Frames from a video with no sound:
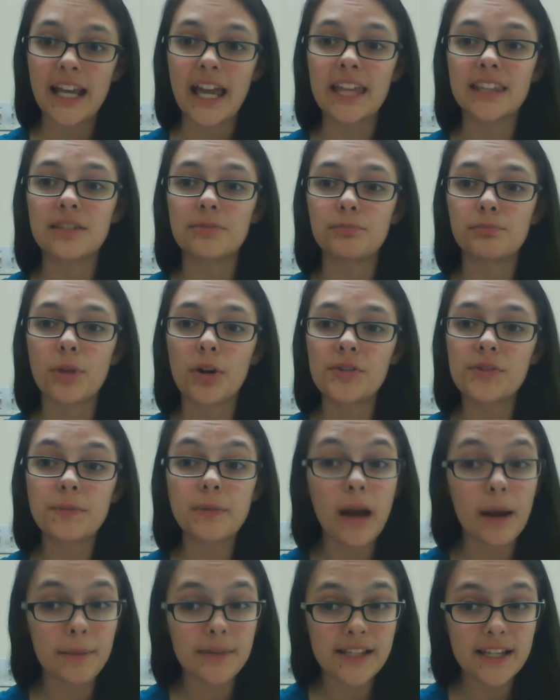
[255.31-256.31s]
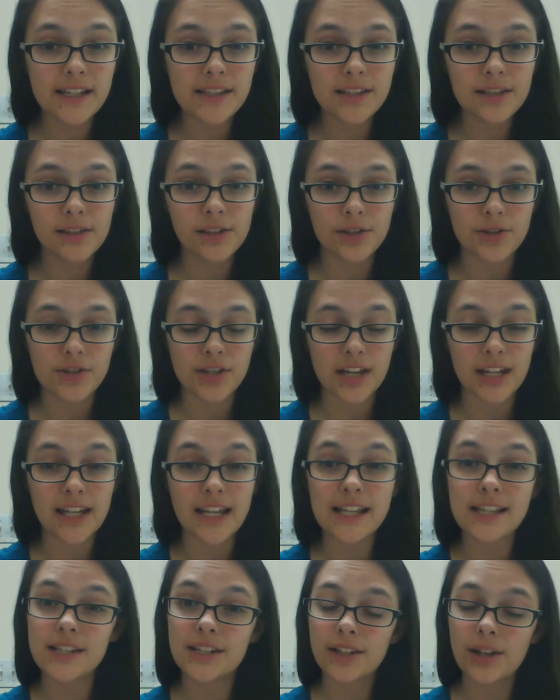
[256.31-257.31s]
and the most promising solution
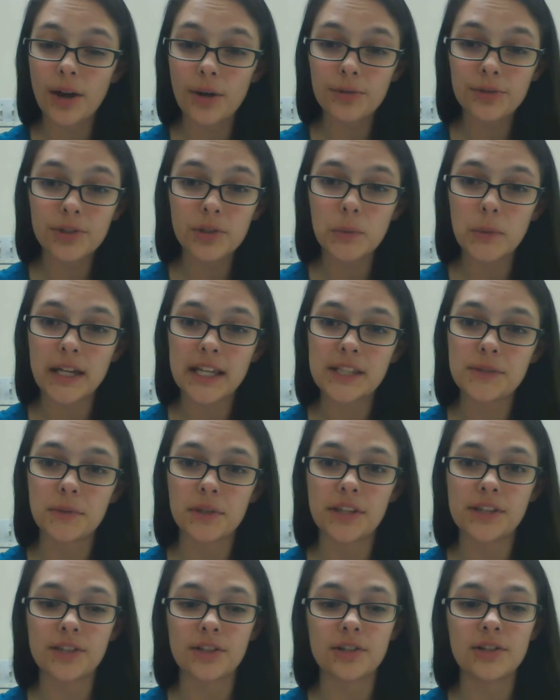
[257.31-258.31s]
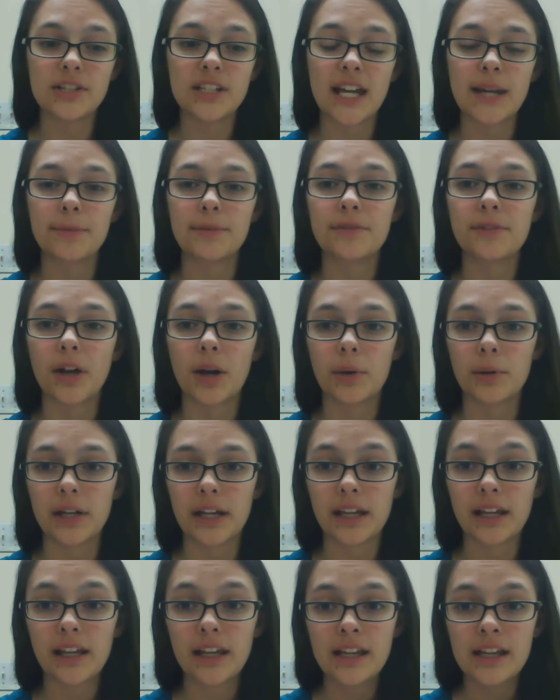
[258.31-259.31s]
is to coat the wings with a certain type of
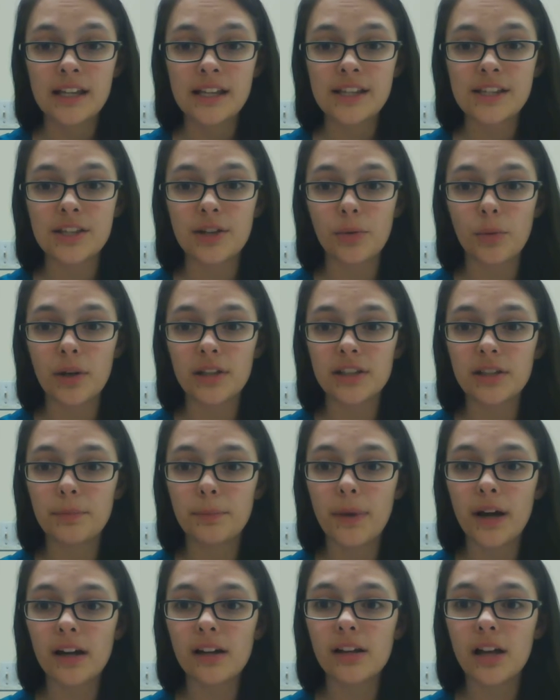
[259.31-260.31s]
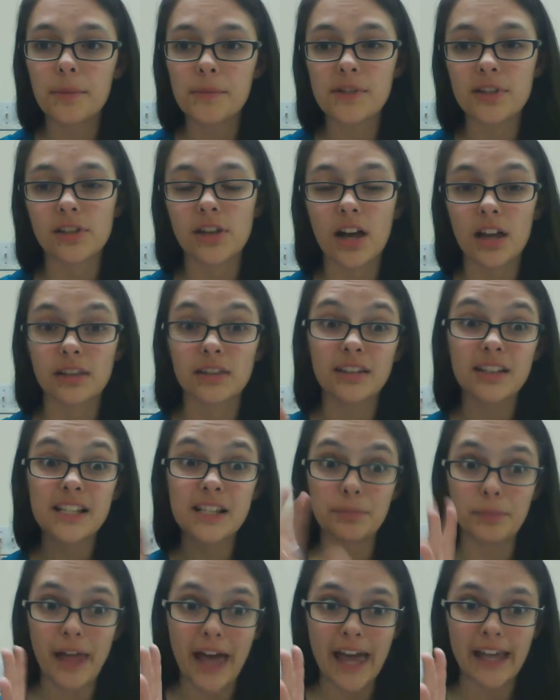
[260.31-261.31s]
coating, so when the bug comes along,
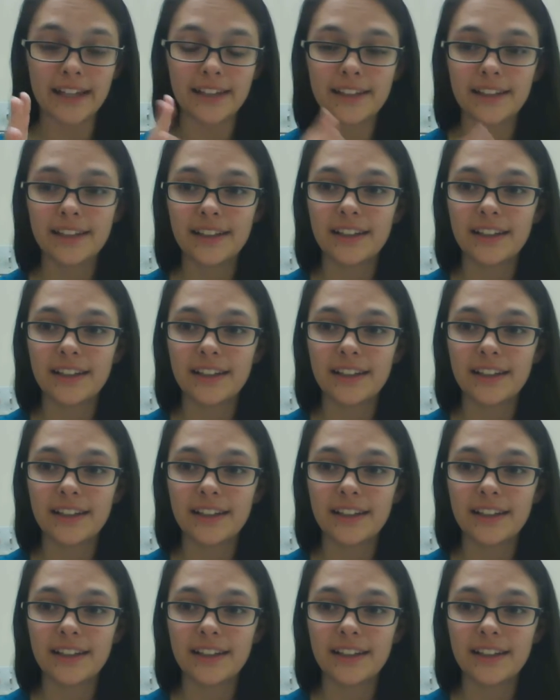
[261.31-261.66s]
splat,